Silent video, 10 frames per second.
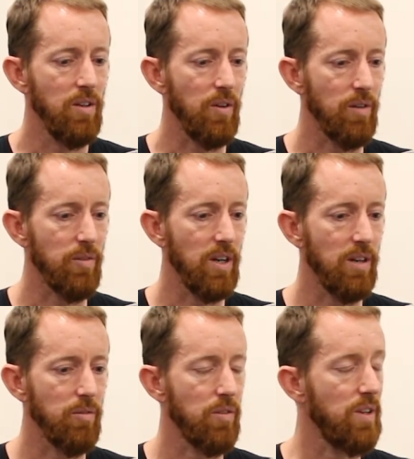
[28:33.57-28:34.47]
every
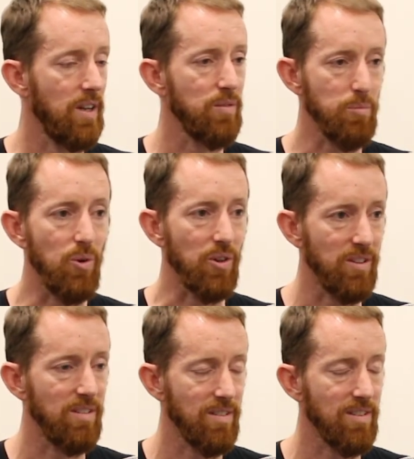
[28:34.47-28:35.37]
hour of the day is
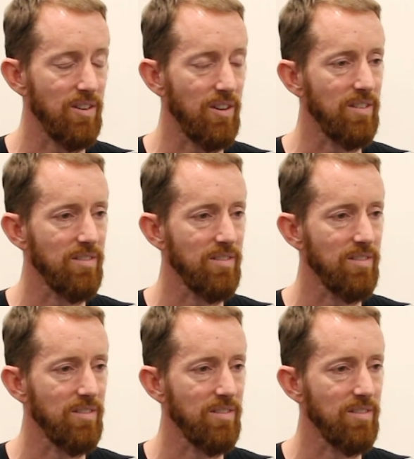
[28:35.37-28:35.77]
important. So